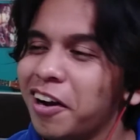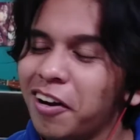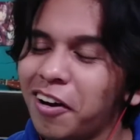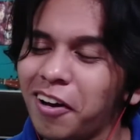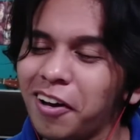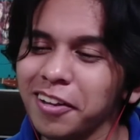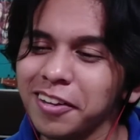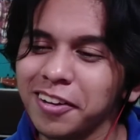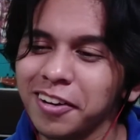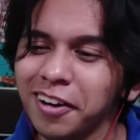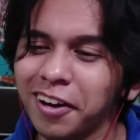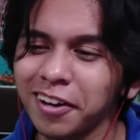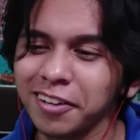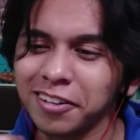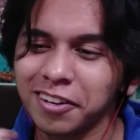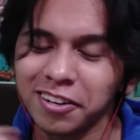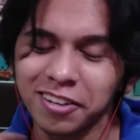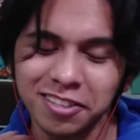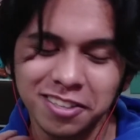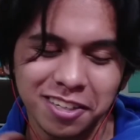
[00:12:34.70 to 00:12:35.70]
are all the hot
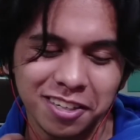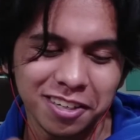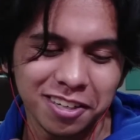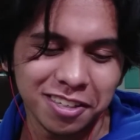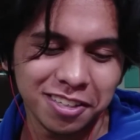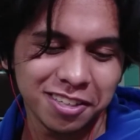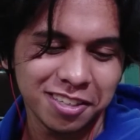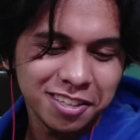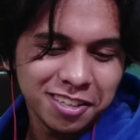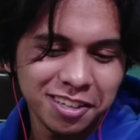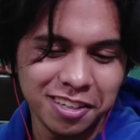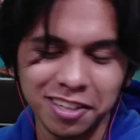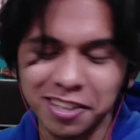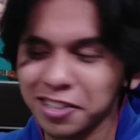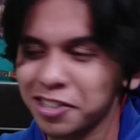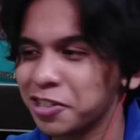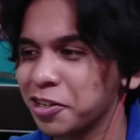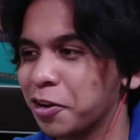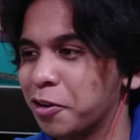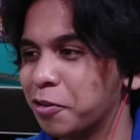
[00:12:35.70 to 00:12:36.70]
girls in this
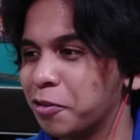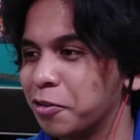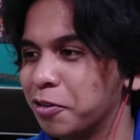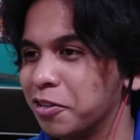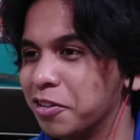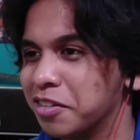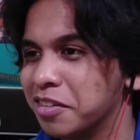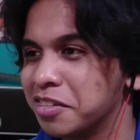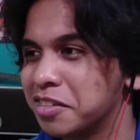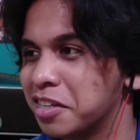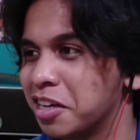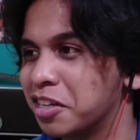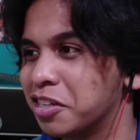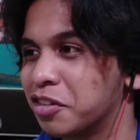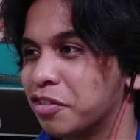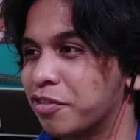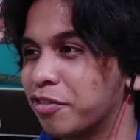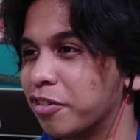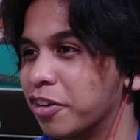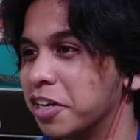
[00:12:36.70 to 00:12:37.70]
show
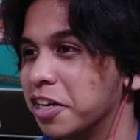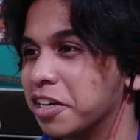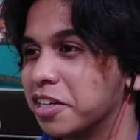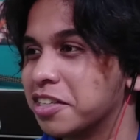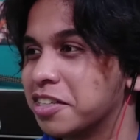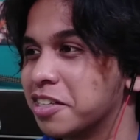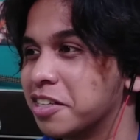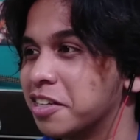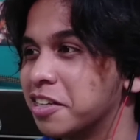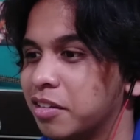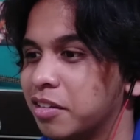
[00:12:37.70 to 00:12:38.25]
such freaks?